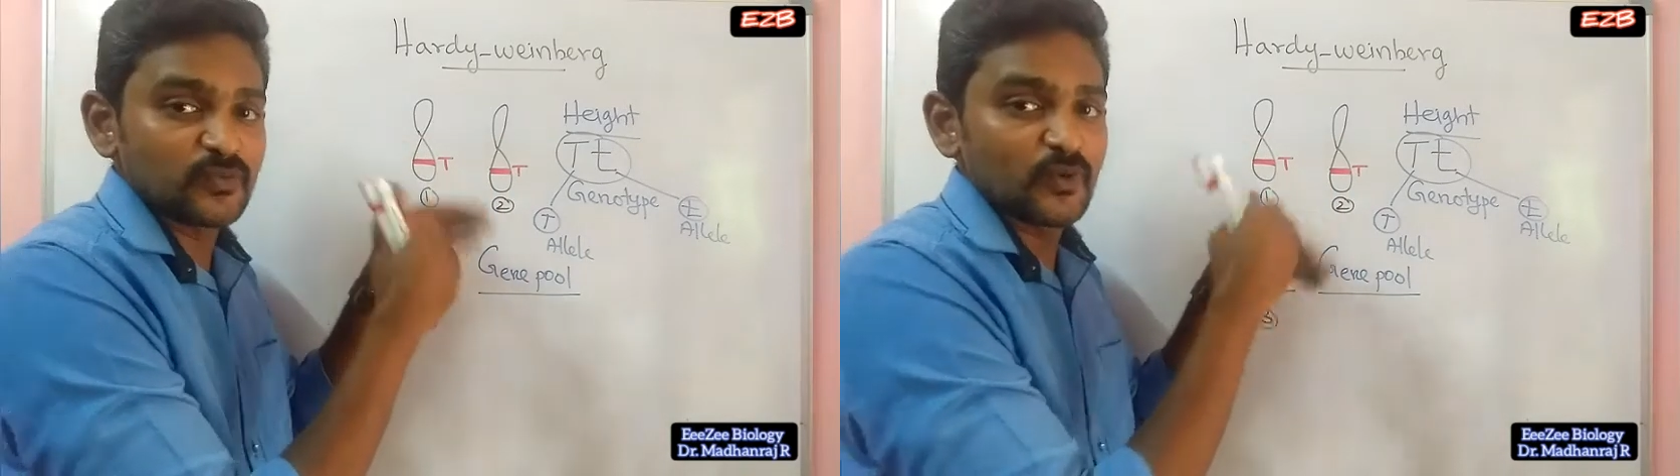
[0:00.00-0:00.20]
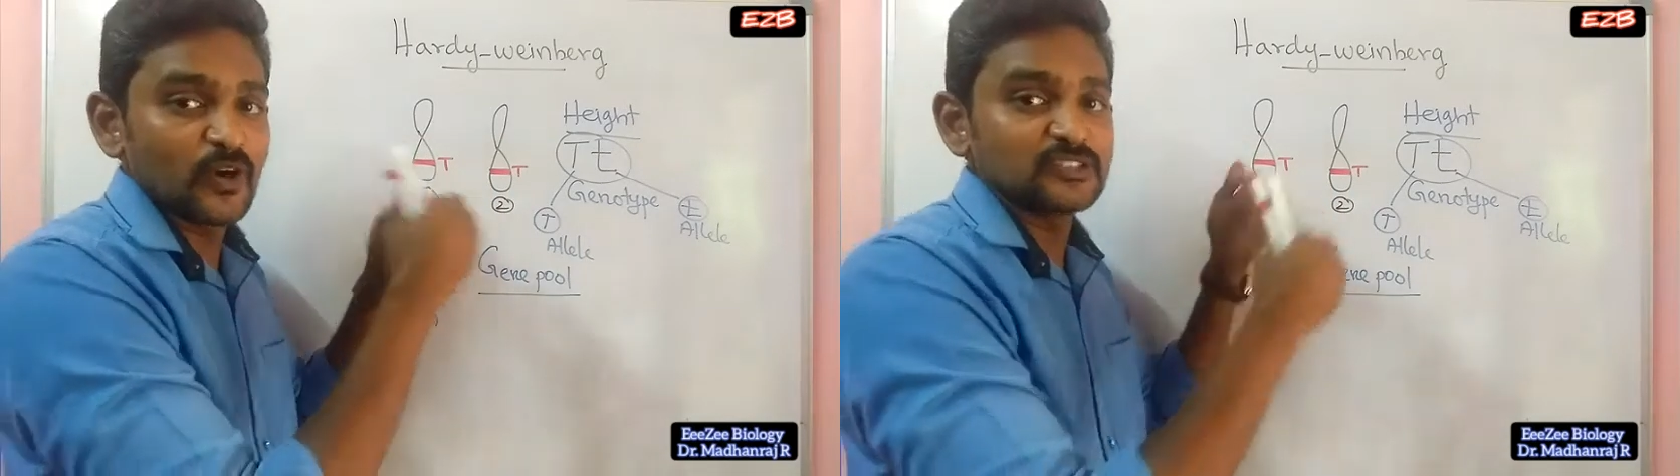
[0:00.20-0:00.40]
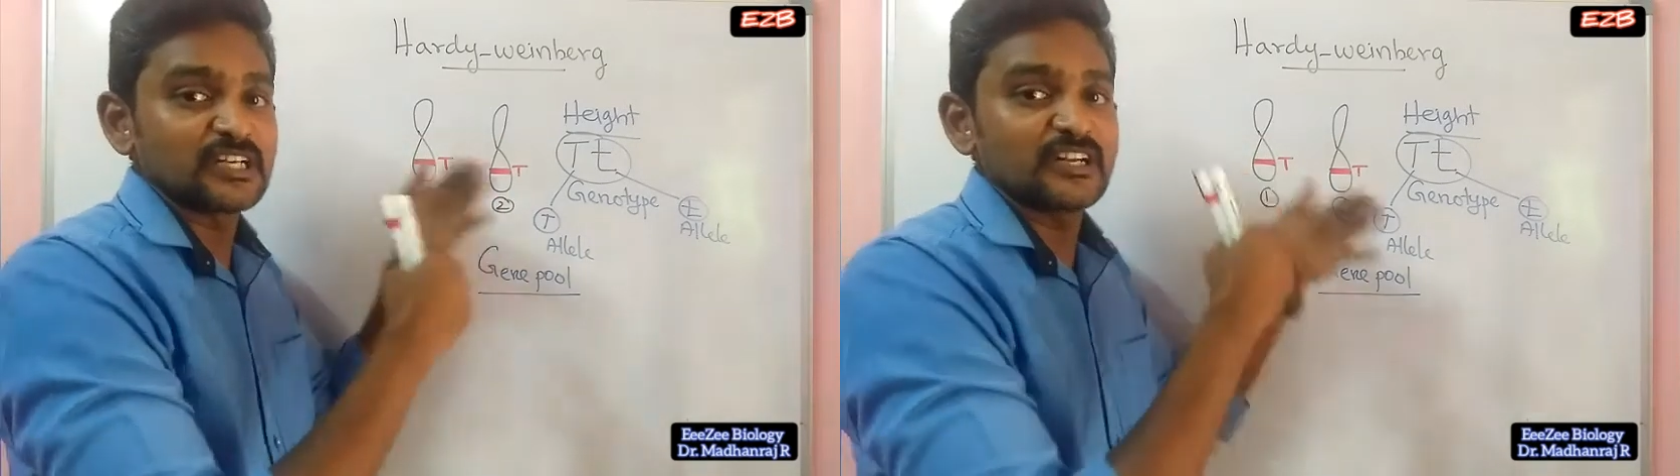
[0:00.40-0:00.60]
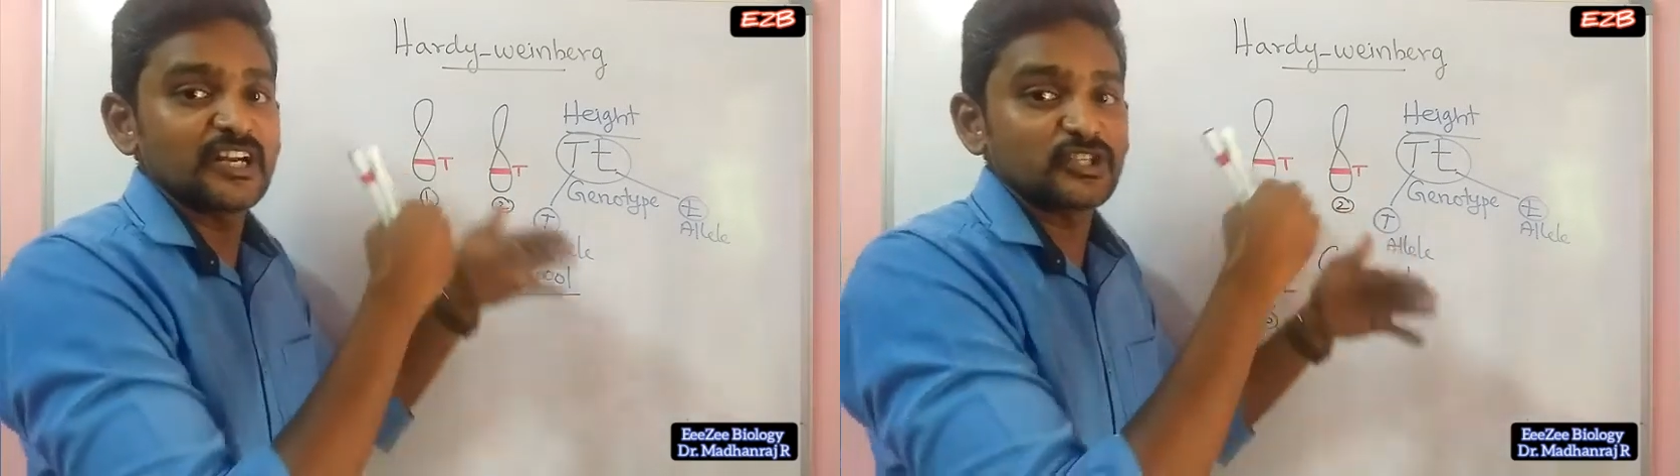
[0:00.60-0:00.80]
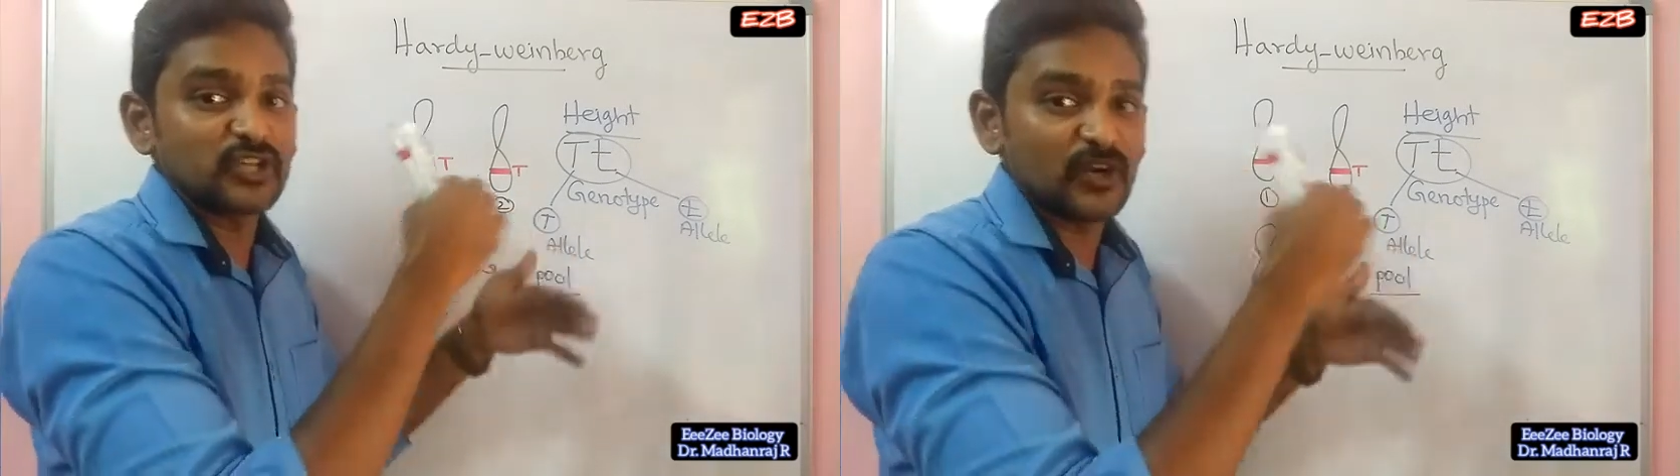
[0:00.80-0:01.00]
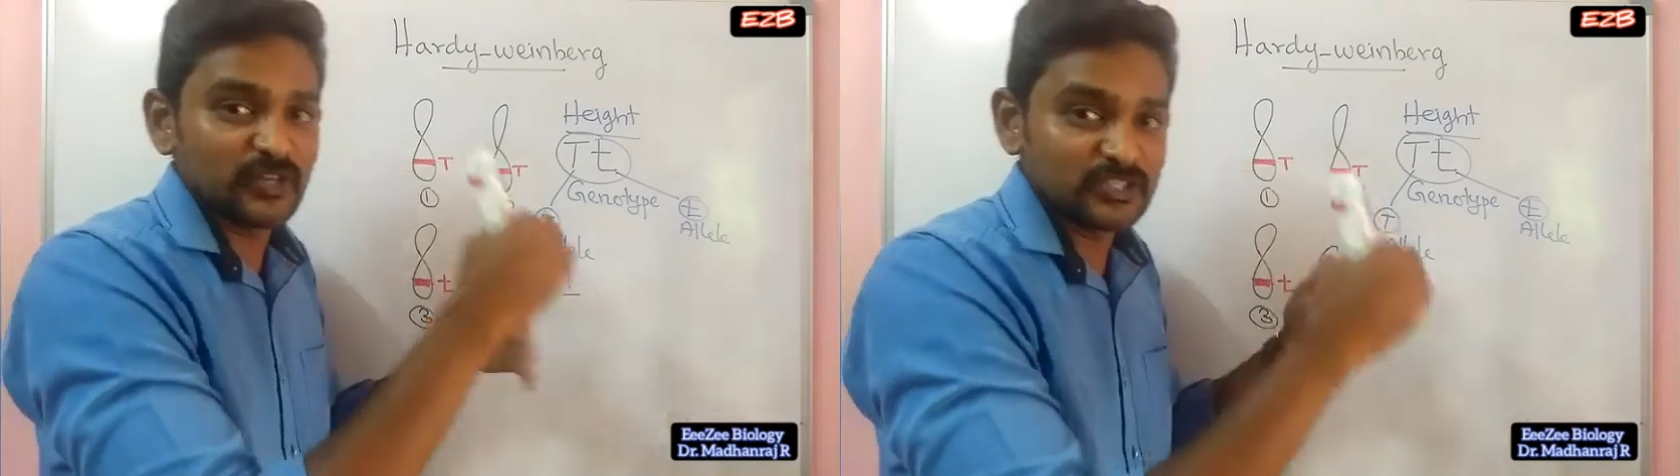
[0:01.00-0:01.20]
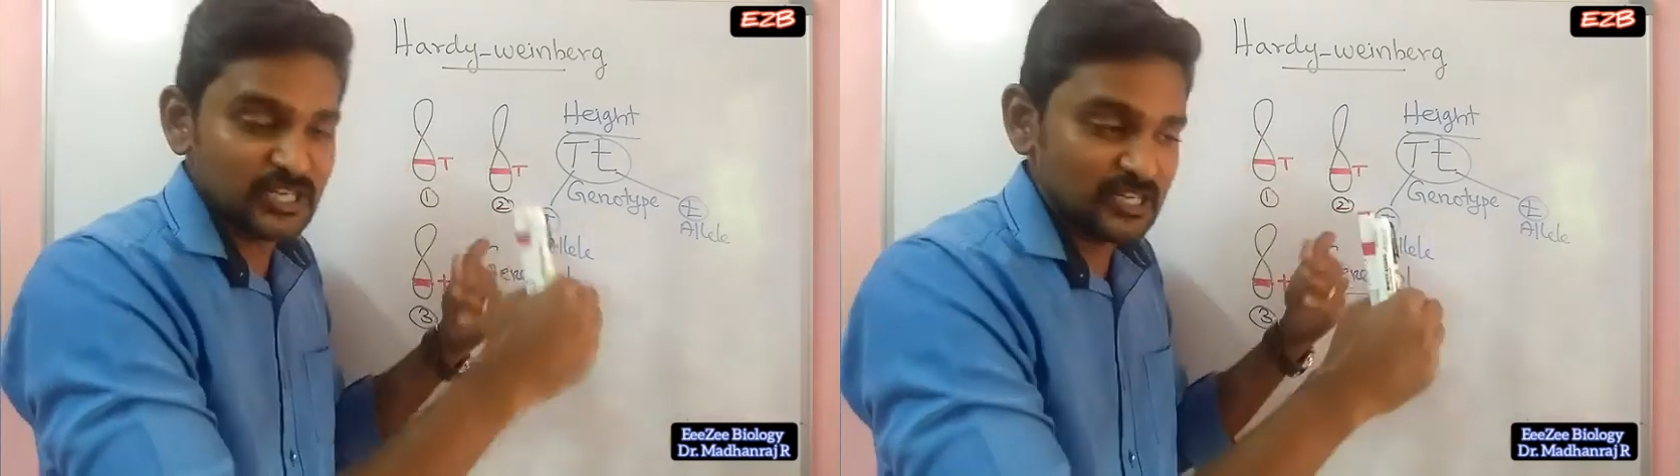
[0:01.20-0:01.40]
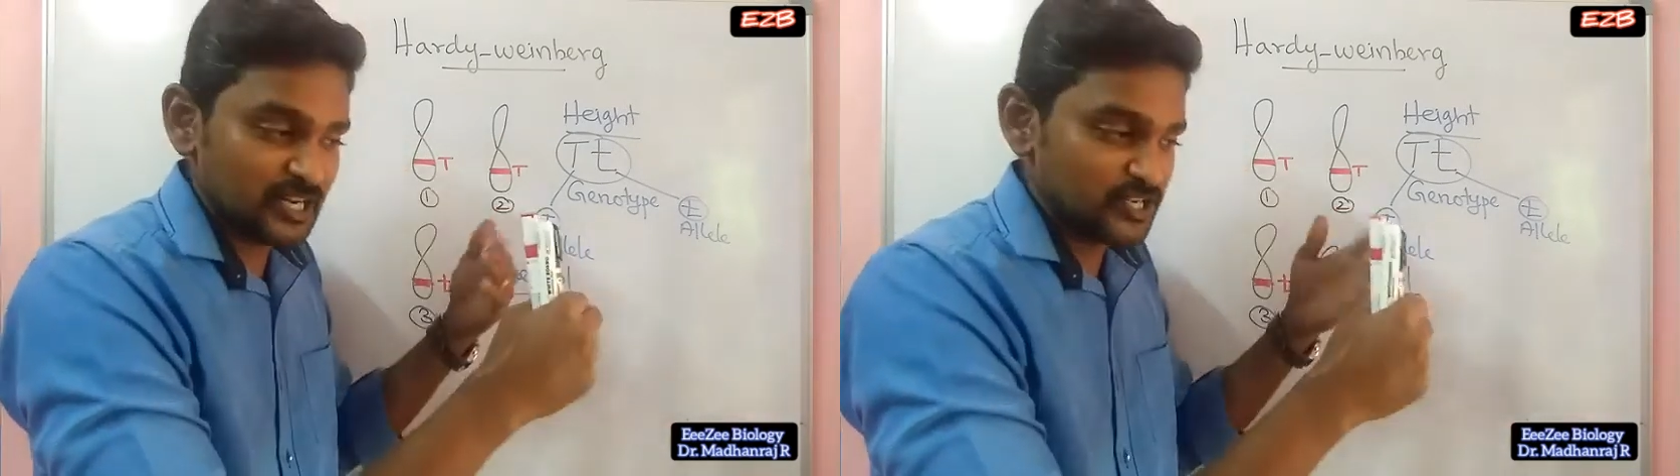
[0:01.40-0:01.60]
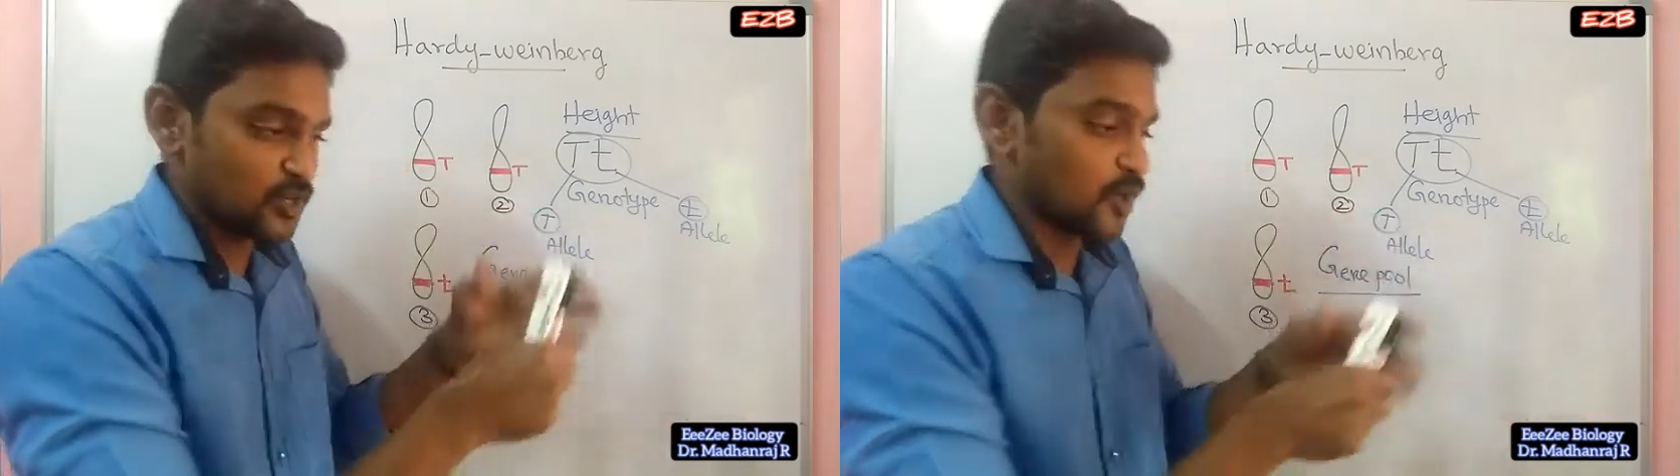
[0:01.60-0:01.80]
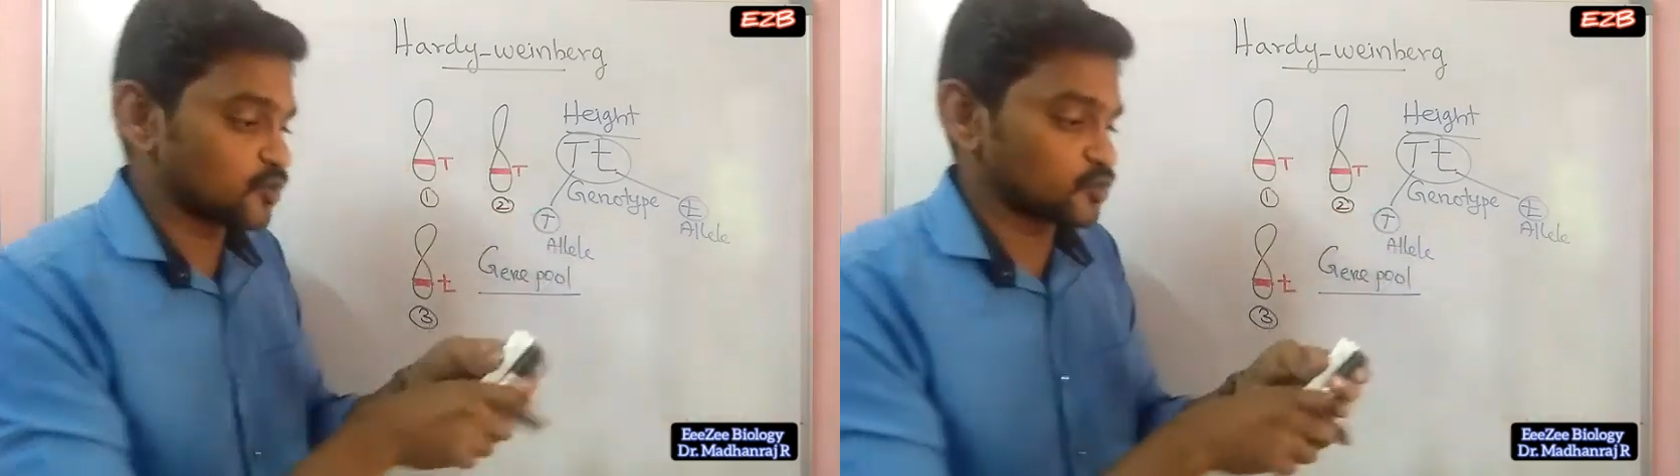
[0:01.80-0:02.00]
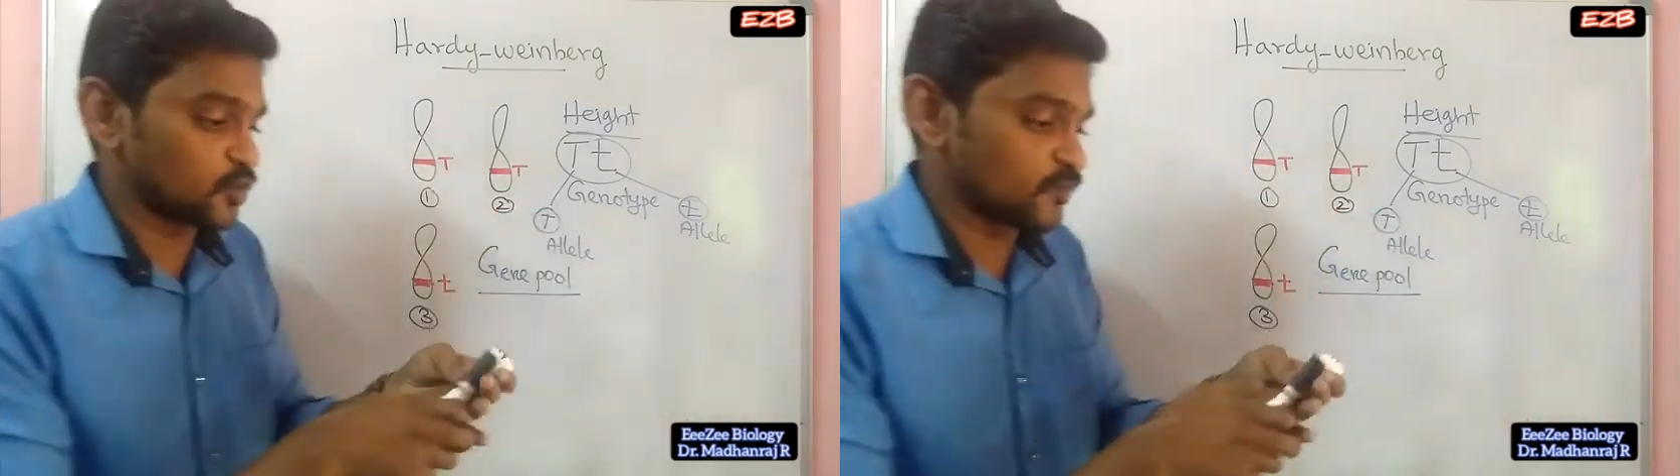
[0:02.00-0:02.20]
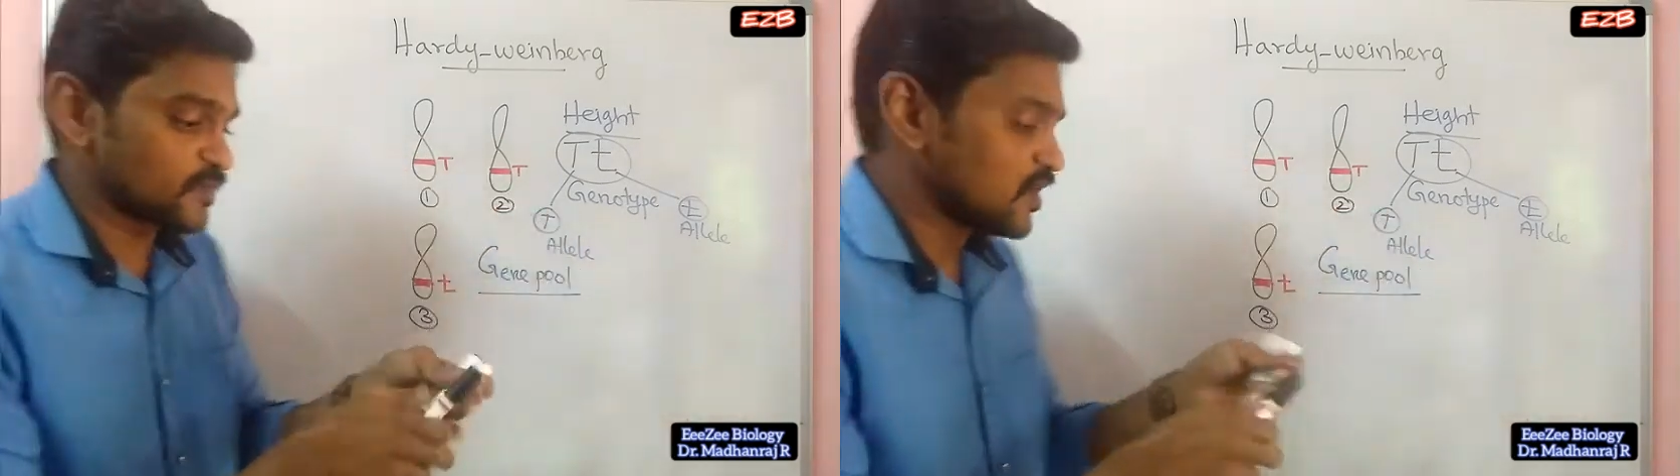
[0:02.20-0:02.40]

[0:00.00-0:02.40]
for generation after generation also.